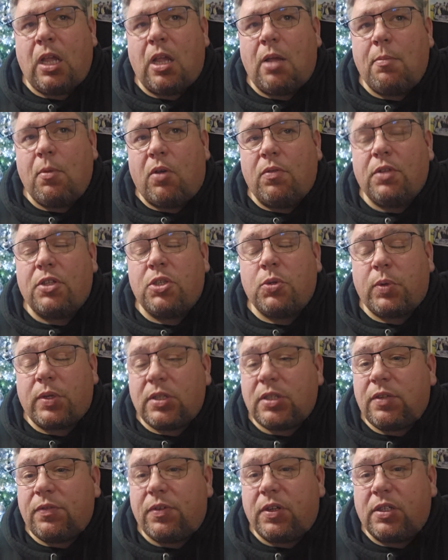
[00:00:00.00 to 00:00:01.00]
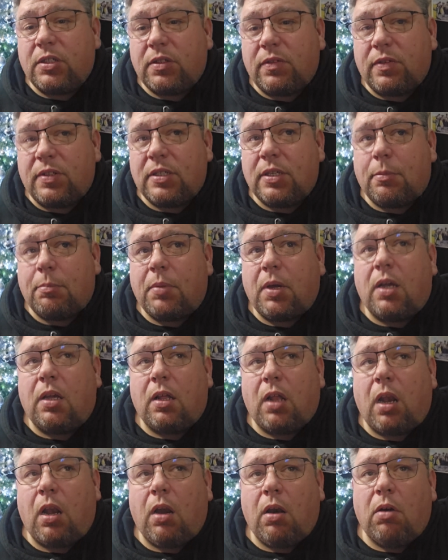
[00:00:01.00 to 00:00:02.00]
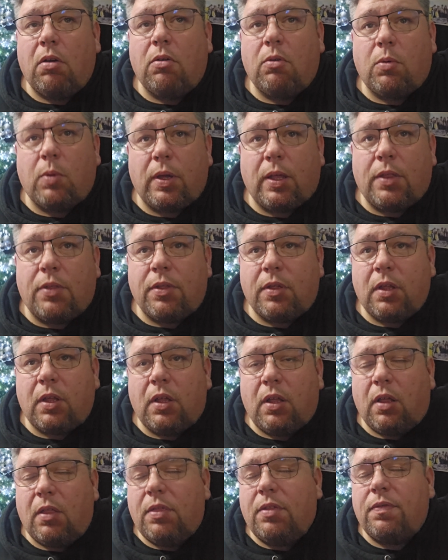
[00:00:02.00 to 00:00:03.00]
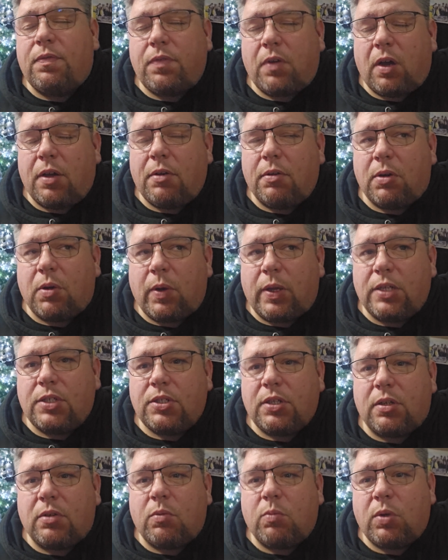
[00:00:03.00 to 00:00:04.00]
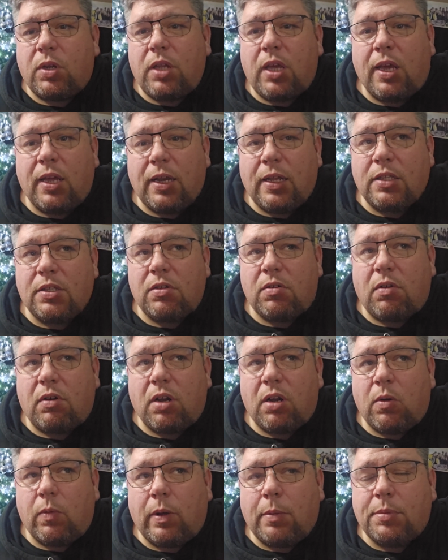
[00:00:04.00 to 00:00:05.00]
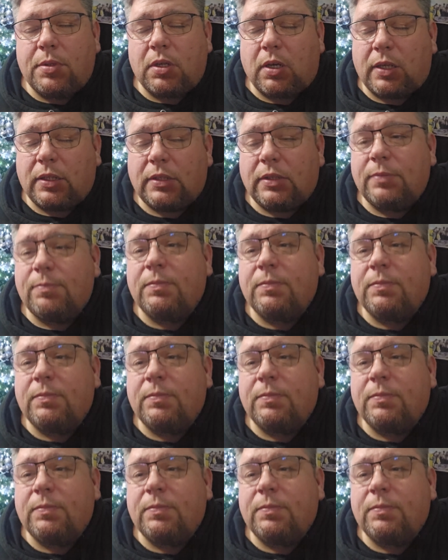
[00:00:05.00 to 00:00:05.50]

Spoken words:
on the 21st of December, along with the final question where you can enter on our website.